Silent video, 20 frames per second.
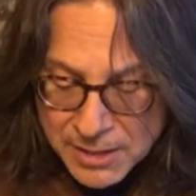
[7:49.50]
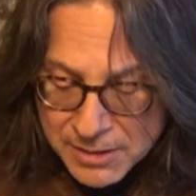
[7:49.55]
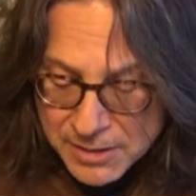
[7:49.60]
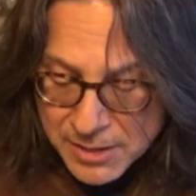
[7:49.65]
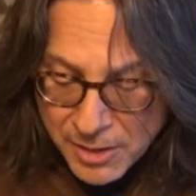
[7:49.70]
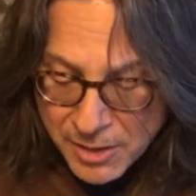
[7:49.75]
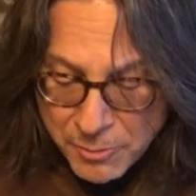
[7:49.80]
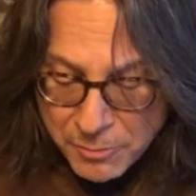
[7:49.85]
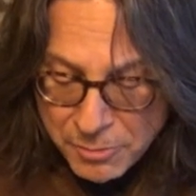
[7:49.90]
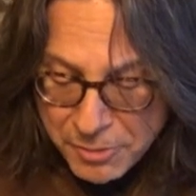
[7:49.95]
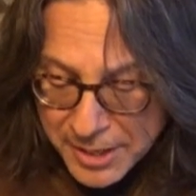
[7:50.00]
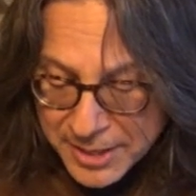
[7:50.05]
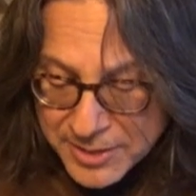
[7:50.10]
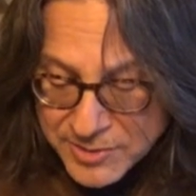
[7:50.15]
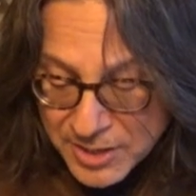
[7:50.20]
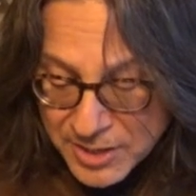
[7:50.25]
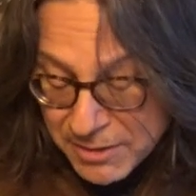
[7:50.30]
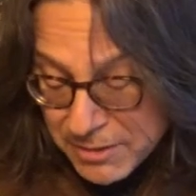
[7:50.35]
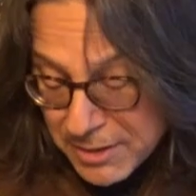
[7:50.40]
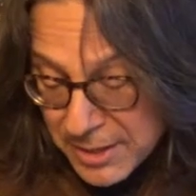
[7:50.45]
The other thing
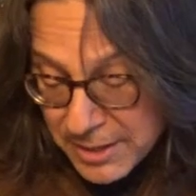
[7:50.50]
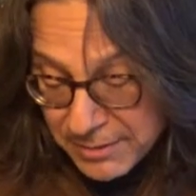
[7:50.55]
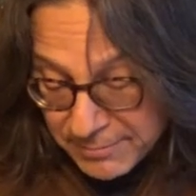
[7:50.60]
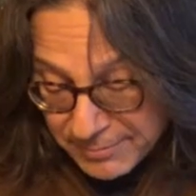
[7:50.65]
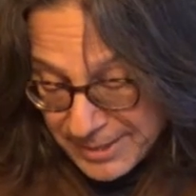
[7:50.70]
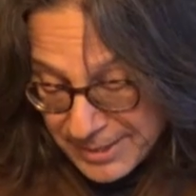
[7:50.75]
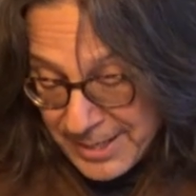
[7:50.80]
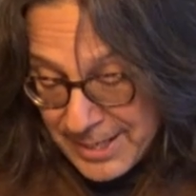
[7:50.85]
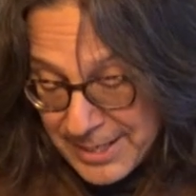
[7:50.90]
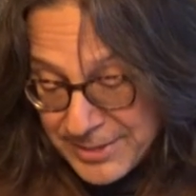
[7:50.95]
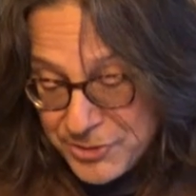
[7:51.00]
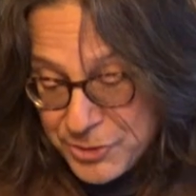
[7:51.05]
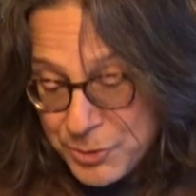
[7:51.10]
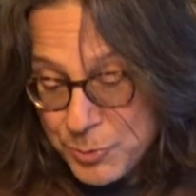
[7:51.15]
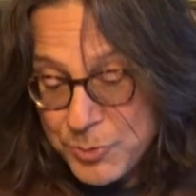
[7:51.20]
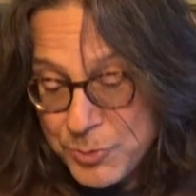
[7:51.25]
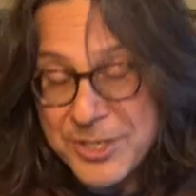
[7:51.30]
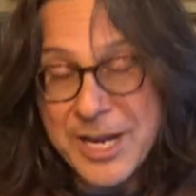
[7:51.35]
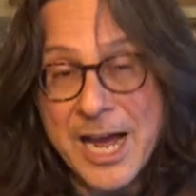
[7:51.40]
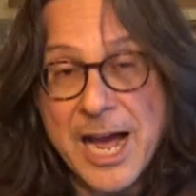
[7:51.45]
is I think it's
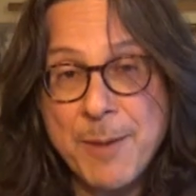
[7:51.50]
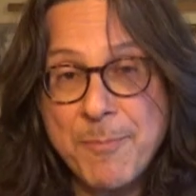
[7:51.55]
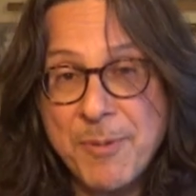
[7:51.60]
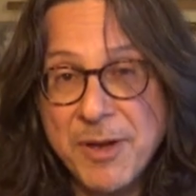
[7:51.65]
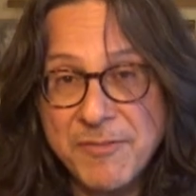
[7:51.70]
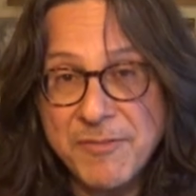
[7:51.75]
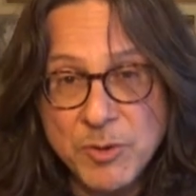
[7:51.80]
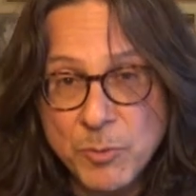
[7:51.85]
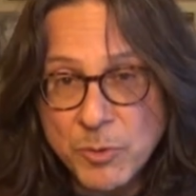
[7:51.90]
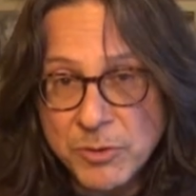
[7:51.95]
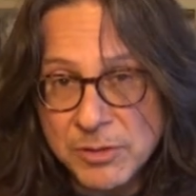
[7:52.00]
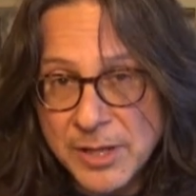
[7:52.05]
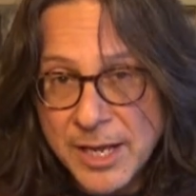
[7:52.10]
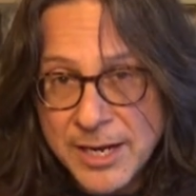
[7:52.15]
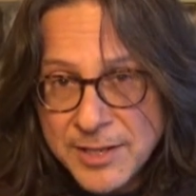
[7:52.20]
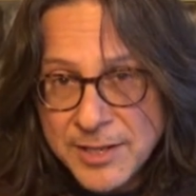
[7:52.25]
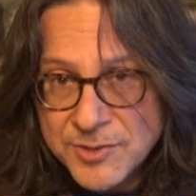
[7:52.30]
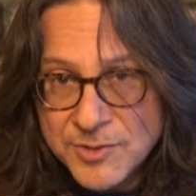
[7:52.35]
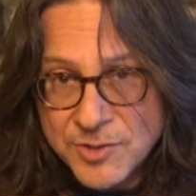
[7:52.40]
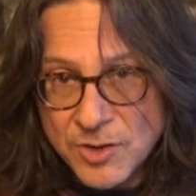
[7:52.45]
too top-heavy with
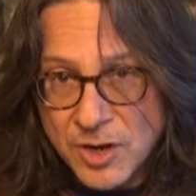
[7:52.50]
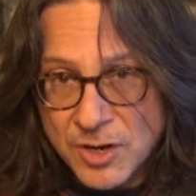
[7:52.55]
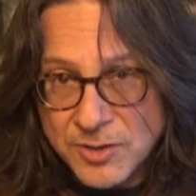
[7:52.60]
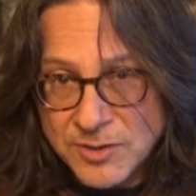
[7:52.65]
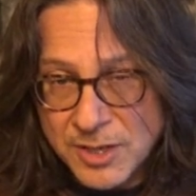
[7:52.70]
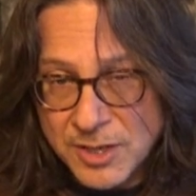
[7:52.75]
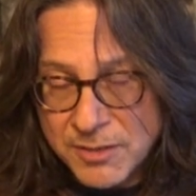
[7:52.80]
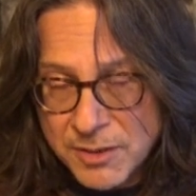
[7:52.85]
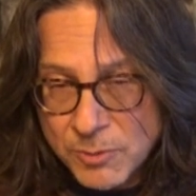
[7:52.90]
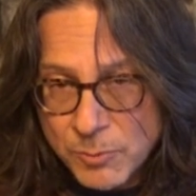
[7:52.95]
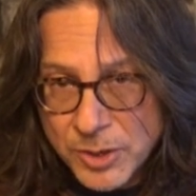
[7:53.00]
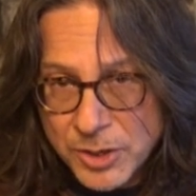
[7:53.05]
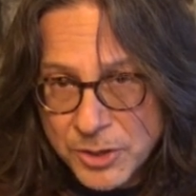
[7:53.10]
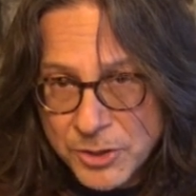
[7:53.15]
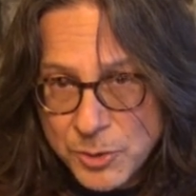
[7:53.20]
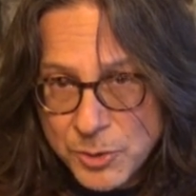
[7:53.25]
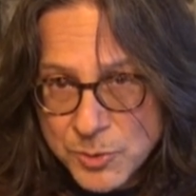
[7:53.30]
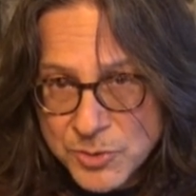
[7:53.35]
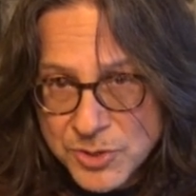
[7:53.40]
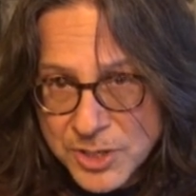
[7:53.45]
Lennon songs. I think we
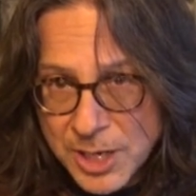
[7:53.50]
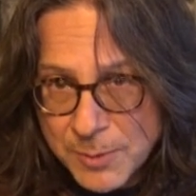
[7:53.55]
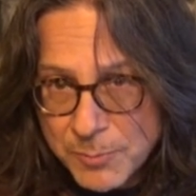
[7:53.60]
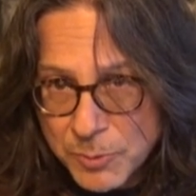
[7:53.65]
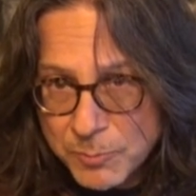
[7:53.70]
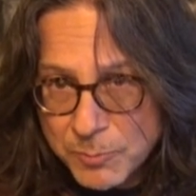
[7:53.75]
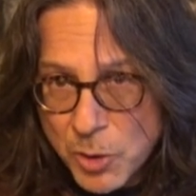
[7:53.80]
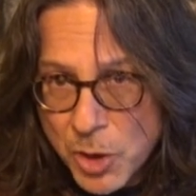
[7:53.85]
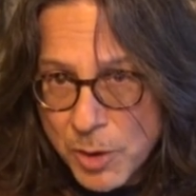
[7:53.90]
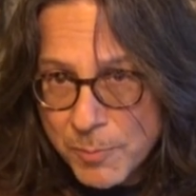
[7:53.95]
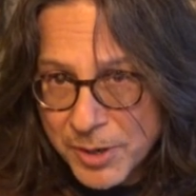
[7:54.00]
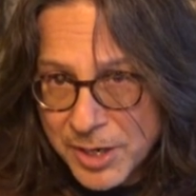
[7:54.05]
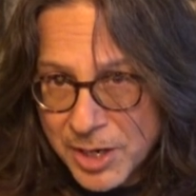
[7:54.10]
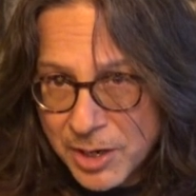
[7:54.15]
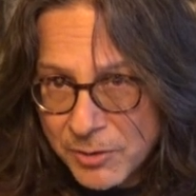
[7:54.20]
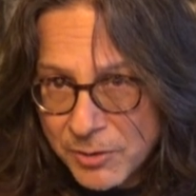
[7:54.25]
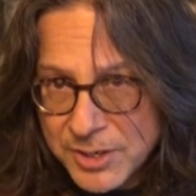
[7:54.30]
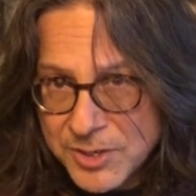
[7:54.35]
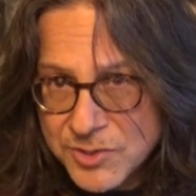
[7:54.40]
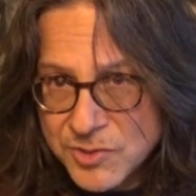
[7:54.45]
could use a couple Paul
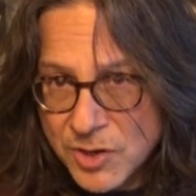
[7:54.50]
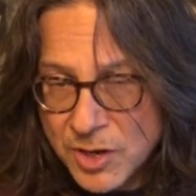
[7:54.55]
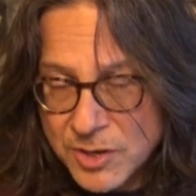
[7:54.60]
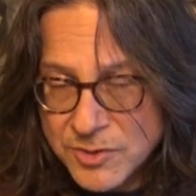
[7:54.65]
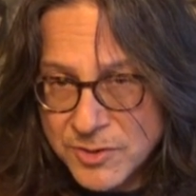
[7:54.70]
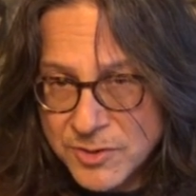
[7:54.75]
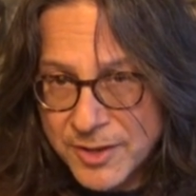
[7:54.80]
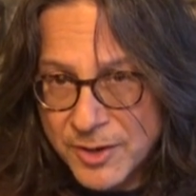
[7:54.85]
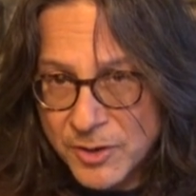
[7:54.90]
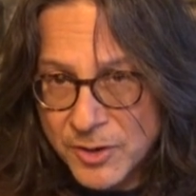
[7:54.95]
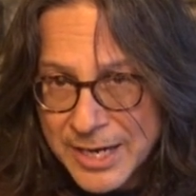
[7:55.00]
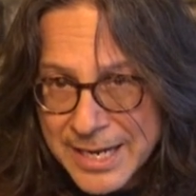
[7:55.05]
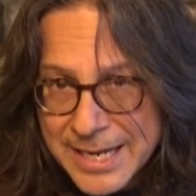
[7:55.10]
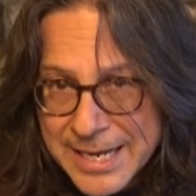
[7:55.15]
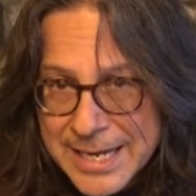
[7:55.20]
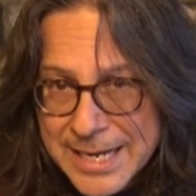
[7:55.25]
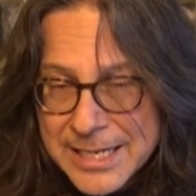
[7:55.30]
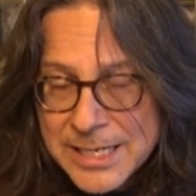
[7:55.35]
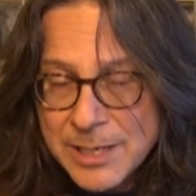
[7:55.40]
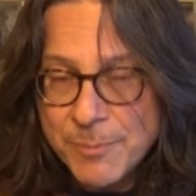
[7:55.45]
McCartney songs in there
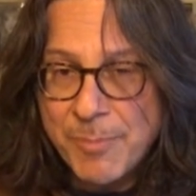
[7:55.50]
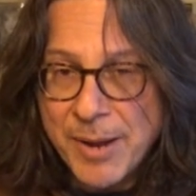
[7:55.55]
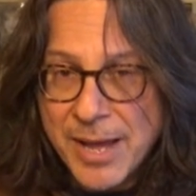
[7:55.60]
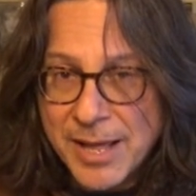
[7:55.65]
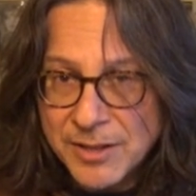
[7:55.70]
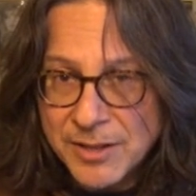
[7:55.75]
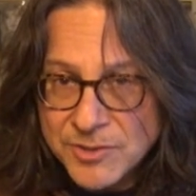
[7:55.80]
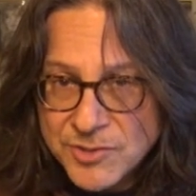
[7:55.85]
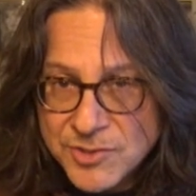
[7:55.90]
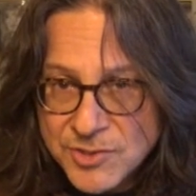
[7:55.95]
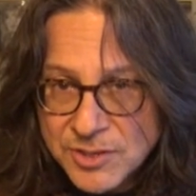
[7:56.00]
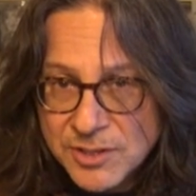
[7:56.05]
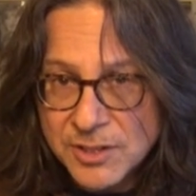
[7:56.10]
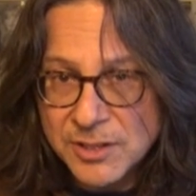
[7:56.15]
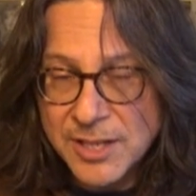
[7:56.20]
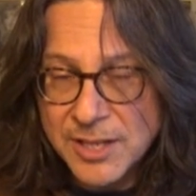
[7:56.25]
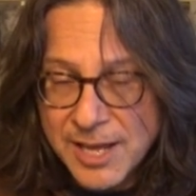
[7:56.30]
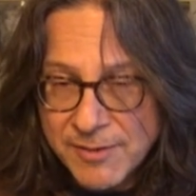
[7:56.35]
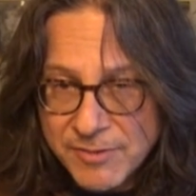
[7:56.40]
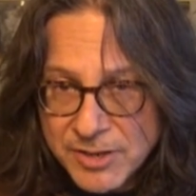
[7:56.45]
to balance
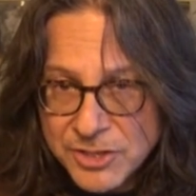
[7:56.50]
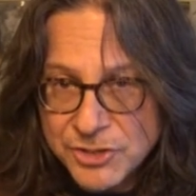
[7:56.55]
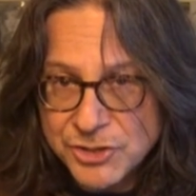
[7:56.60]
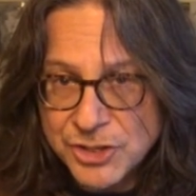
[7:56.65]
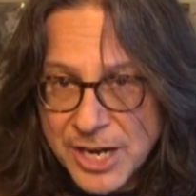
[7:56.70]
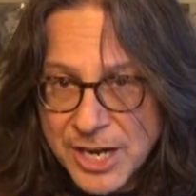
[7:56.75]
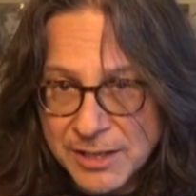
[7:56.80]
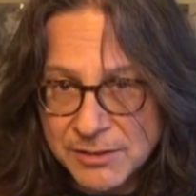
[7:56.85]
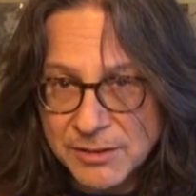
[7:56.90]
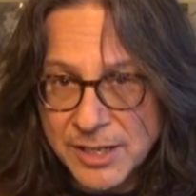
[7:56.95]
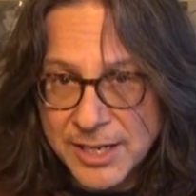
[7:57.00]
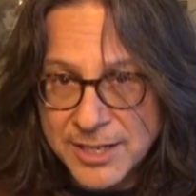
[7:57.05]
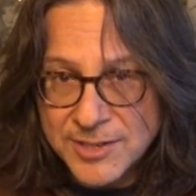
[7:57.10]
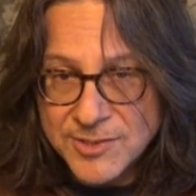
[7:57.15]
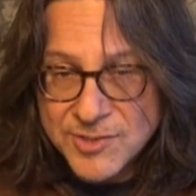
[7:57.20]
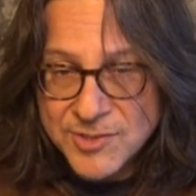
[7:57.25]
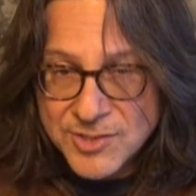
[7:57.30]
the heavy John Lennon